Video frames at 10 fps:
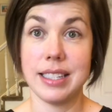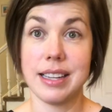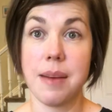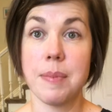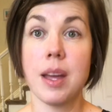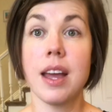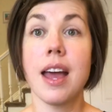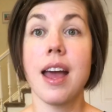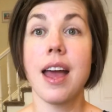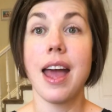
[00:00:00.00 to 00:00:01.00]
of time,
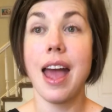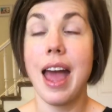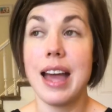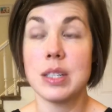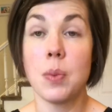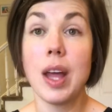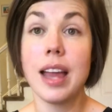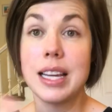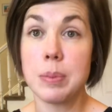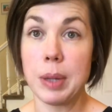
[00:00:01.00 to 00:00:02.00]
as well
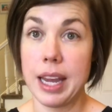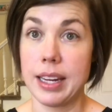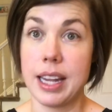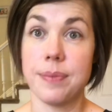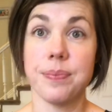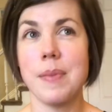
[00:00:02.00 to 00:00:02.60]
as planning.